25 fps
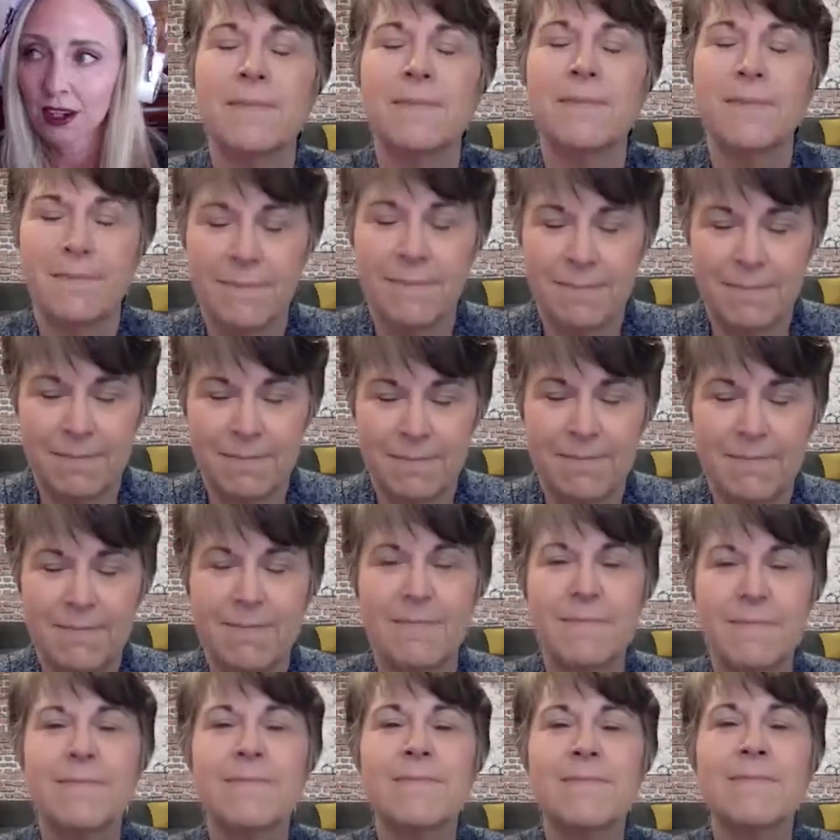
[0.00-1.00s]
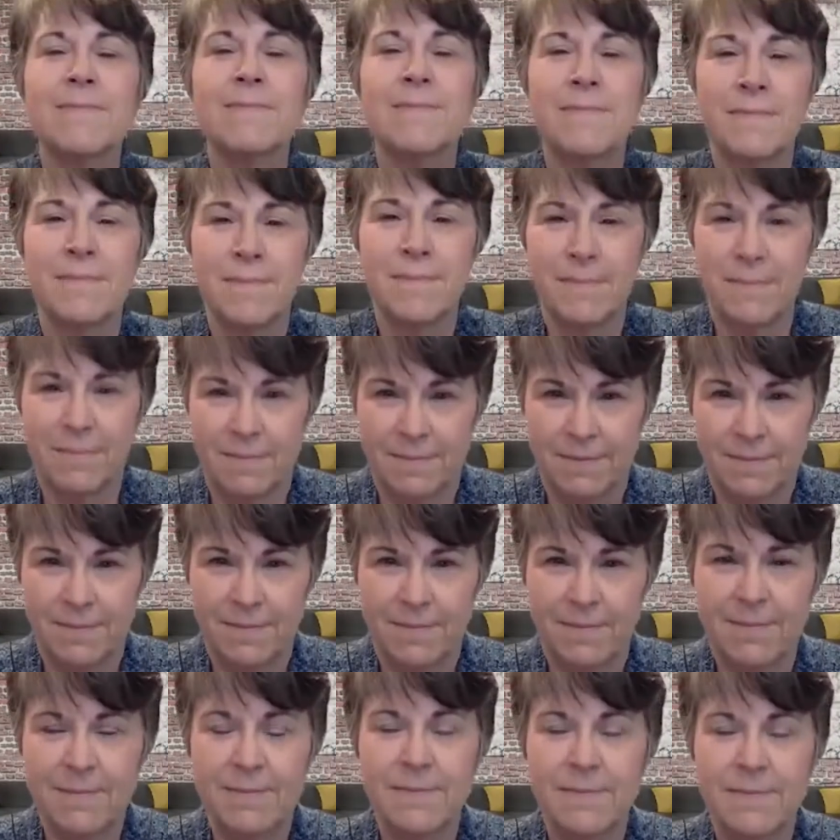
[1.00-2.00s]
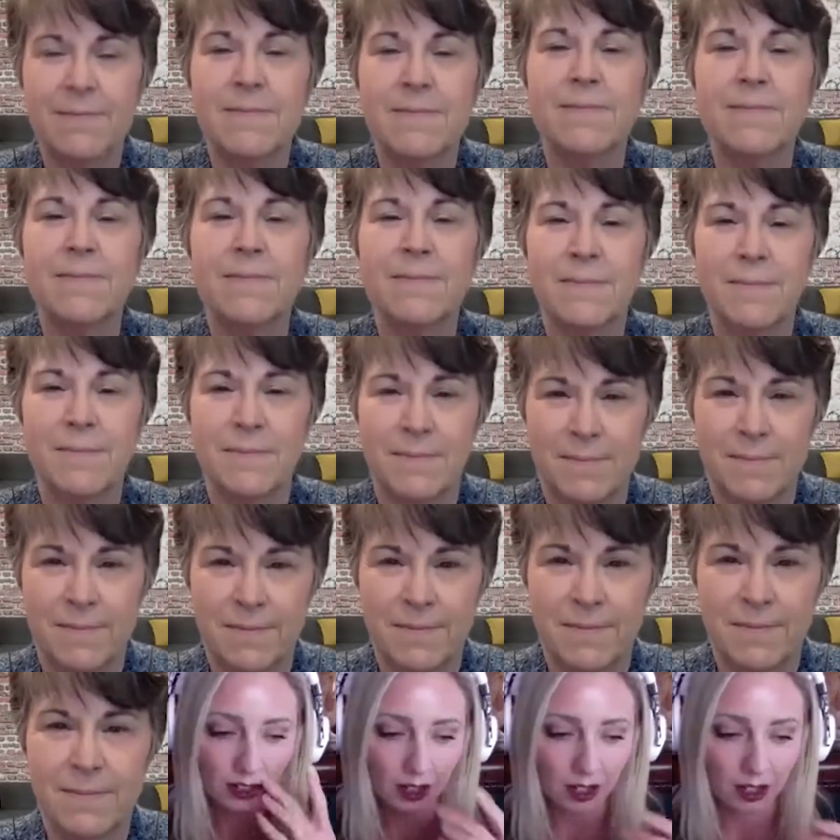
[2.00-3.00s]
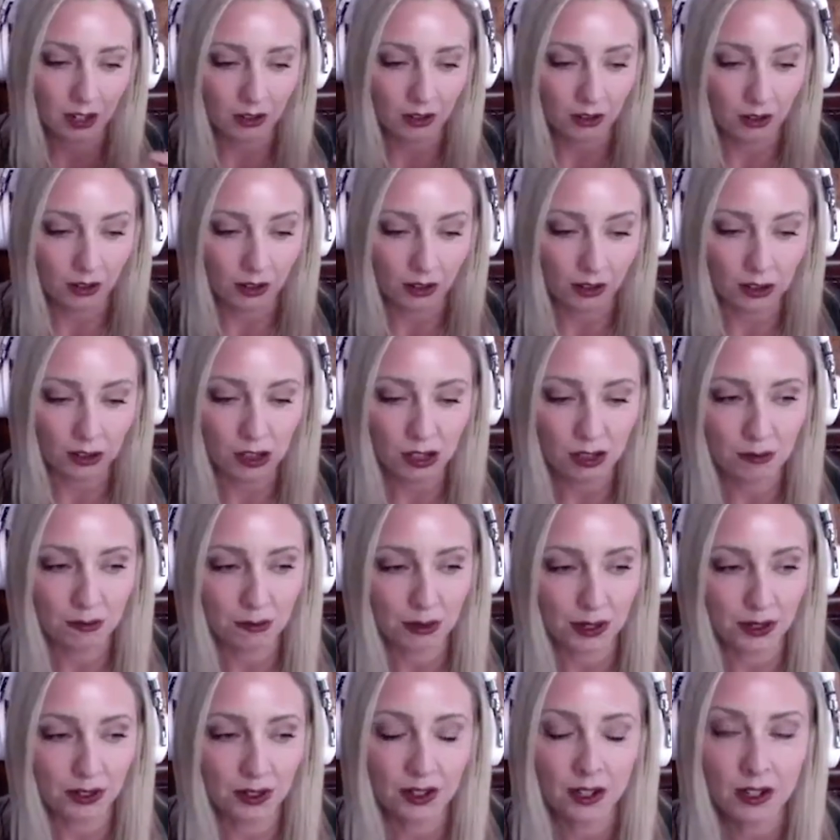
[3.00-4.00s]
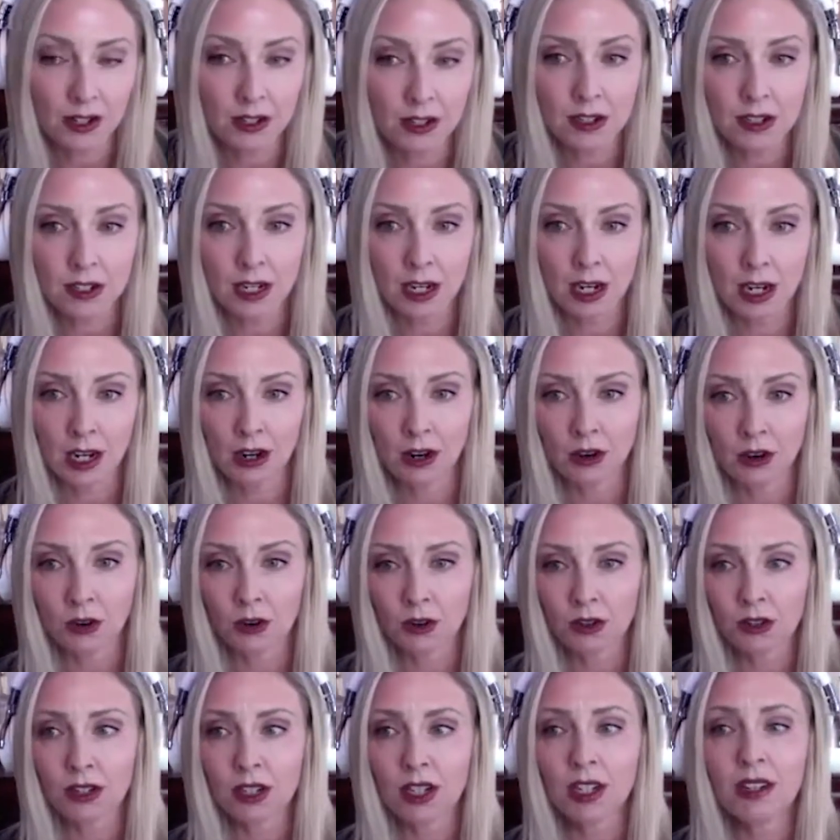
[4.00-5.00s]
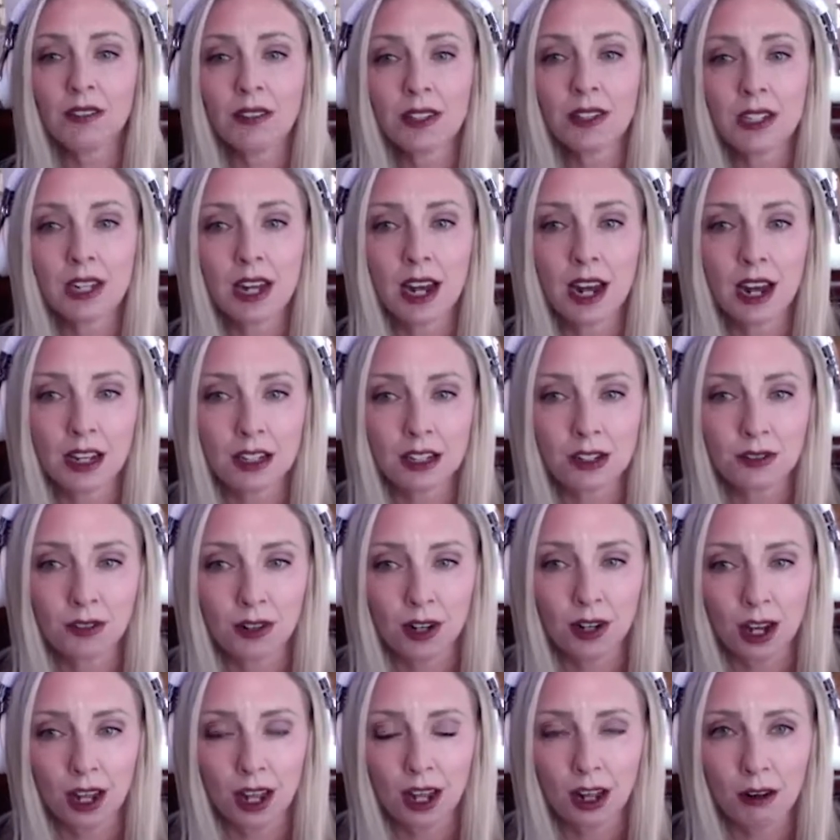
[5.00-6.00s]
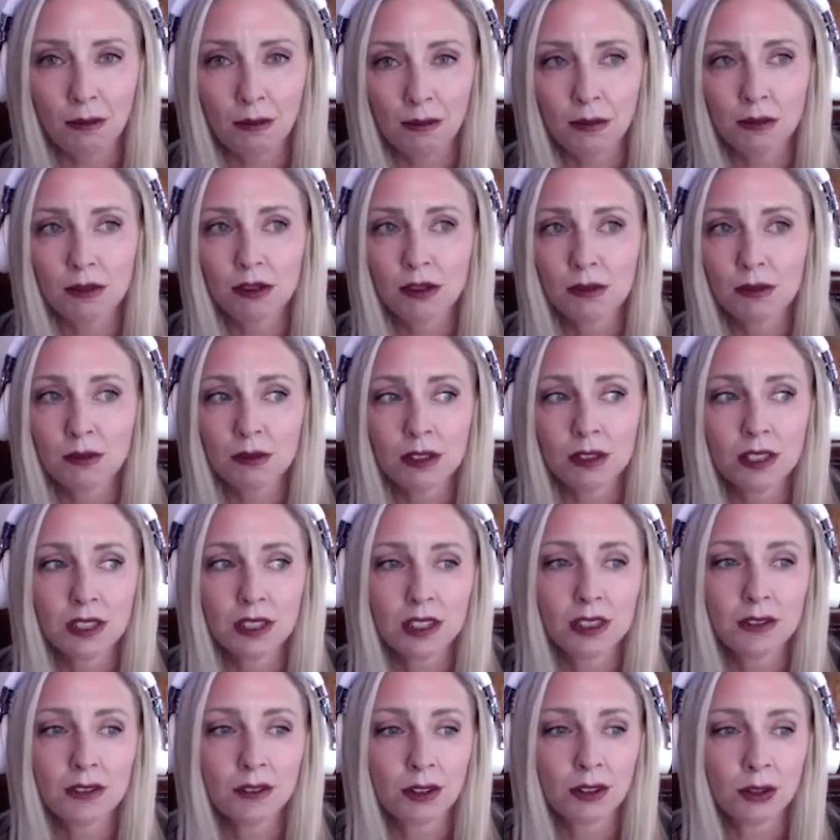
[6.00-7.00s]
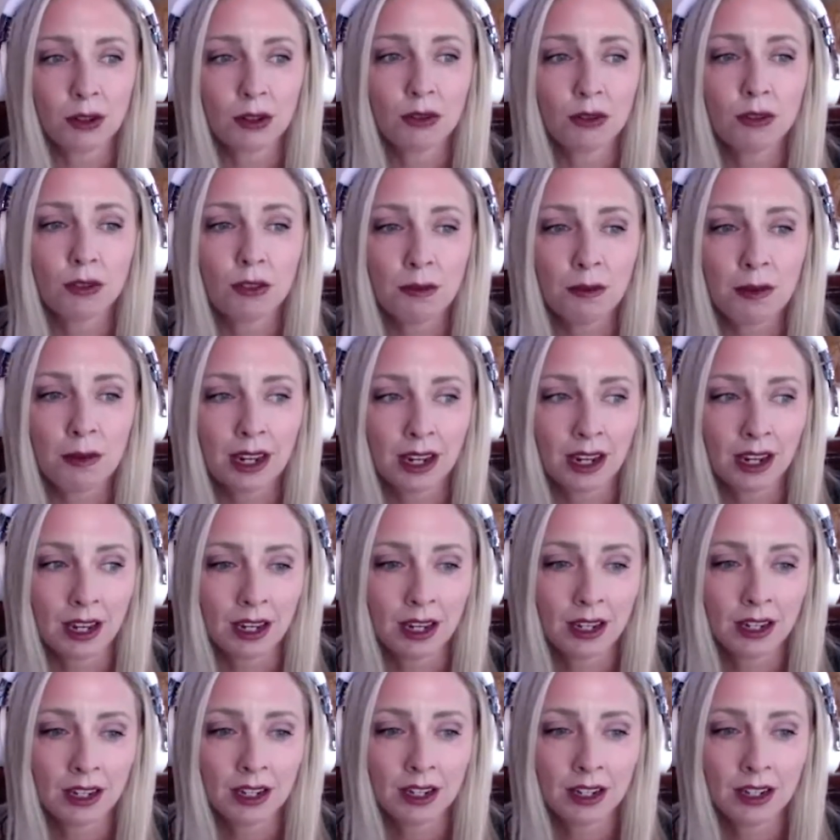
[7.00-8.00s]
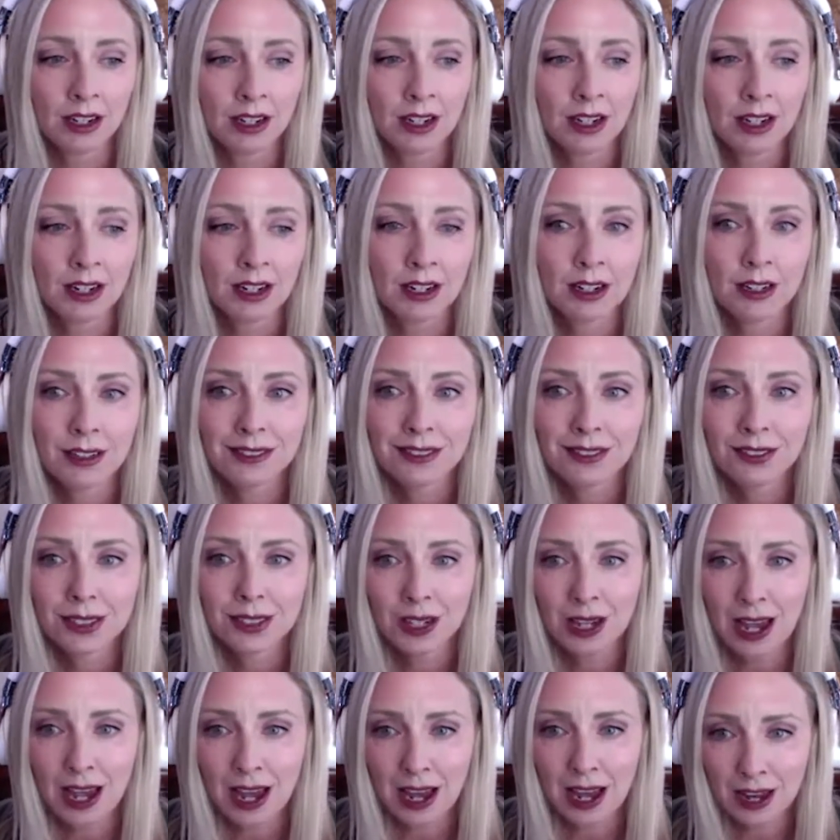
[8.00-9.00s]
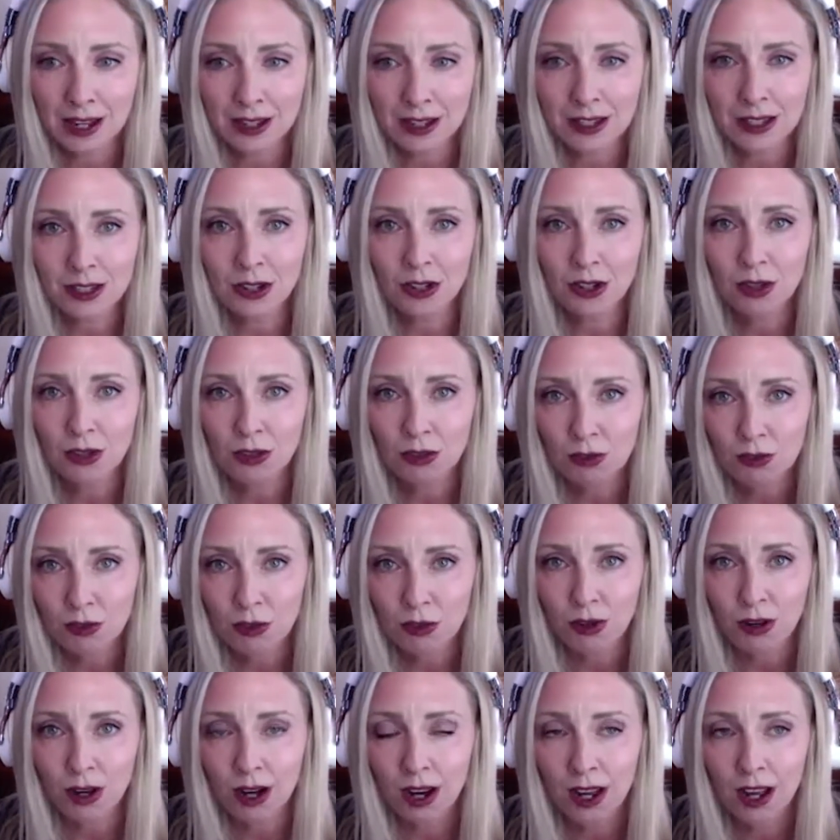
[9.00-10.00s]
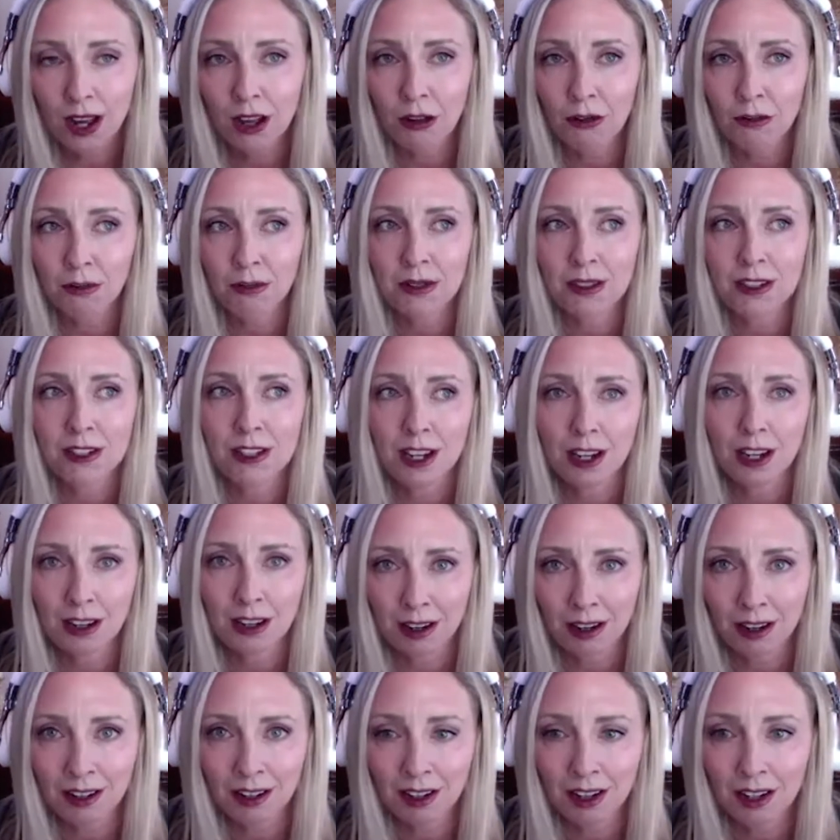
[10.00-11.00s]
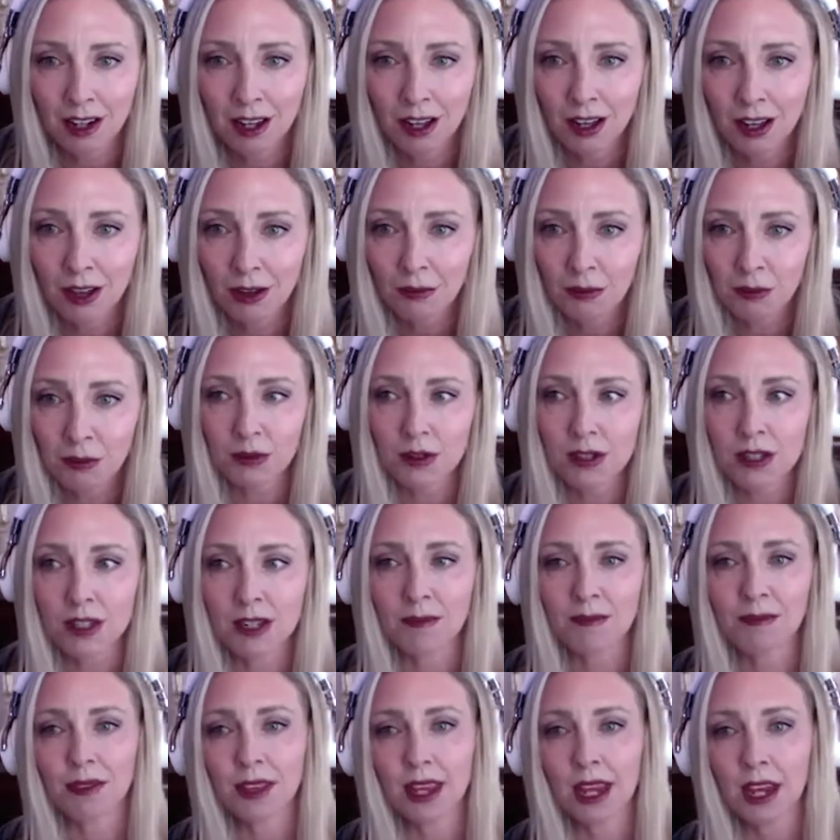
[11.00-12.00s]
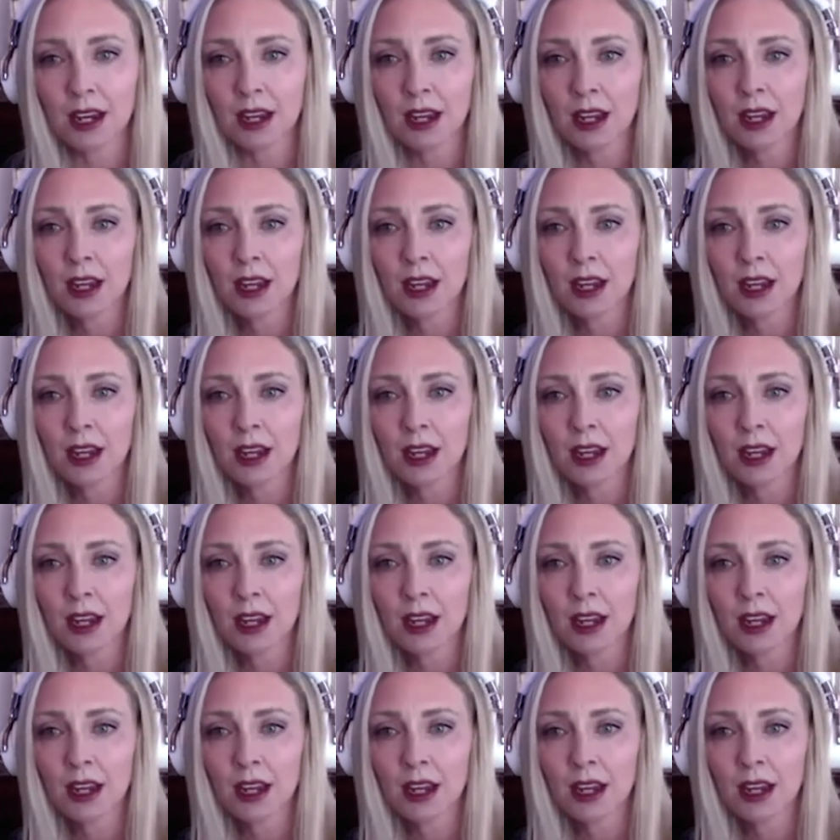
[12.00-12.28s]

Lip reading: to be able to discuss what I was feeling or experiencing, or to even to ask for help. It was really difficult for me to ask for help and say, I need help with something,